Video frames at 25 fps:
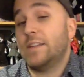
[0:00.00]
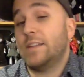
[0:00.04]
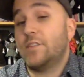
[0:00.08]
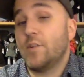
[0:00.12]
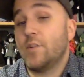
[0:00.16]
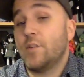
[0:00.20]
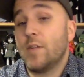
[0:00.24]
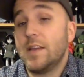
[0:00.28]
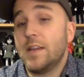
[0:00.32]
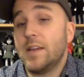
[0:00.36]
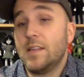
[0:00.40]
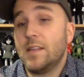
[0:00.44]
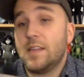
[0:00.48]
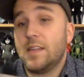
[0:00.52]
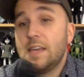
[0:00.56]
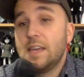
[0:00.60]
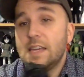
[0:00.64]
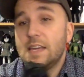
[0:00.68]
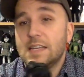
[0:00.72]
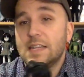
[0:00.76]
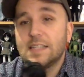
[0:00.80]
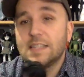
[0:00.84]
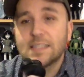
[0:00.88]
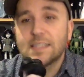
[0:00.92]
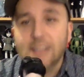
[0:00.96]
During
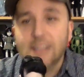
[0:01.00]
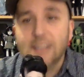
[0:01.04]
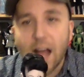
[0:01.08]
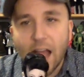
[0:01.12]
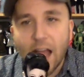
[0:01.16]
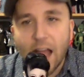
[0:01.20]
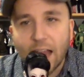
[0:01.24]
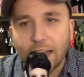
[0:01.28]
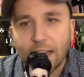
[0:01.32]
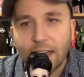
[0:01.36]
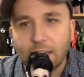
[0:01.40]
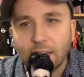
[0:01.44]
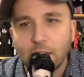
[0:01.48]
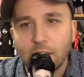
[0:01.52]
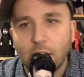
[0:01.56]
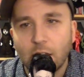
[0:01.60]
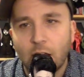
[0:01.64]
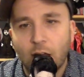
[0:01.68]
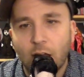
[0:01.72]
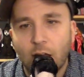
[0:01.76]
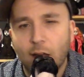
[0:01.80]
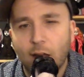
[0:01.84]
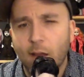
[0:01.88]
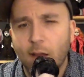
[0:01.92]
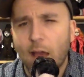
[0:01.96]
the design,
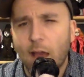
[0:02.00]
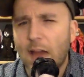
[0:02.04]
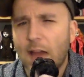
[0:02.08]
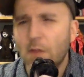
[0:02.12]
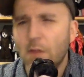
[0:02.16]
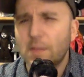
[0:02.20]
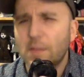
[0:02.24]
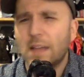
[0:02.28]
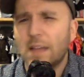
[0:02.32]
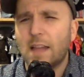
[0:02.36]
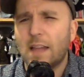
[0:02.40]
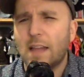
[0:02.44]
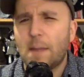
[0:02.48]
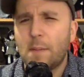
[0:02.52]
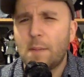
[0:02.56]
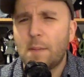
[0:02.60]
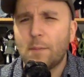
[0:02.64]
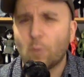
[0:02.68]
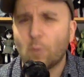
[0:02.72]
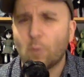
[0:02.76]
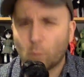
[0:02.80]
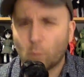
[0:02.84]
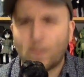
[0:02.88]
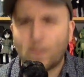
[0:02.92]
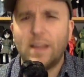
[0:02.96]
I don't think a lot of
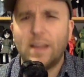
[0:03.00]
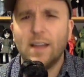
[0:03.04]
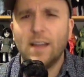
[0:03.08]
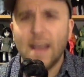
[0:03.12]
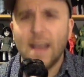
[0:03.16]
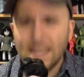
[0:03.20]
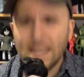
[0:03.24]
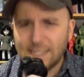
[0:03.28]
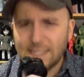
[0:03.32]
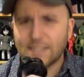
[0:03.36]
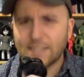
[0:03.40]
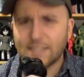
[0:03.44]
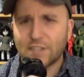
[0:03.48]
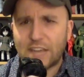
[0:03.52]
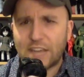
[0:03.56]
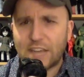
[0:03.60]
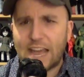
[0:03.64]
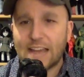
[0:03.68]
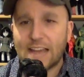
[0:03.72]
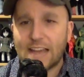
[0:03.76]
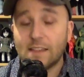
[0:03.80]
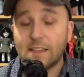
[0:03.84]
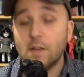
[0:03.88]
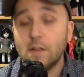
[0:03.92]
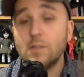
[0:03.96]
people realized that she
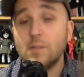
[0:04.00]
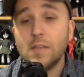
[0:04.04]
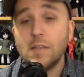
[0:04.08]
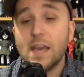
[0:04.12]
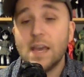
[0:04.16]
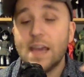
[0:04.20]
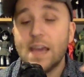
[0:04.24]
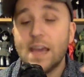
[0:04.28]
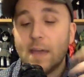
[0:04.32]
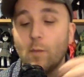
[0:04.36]
had those.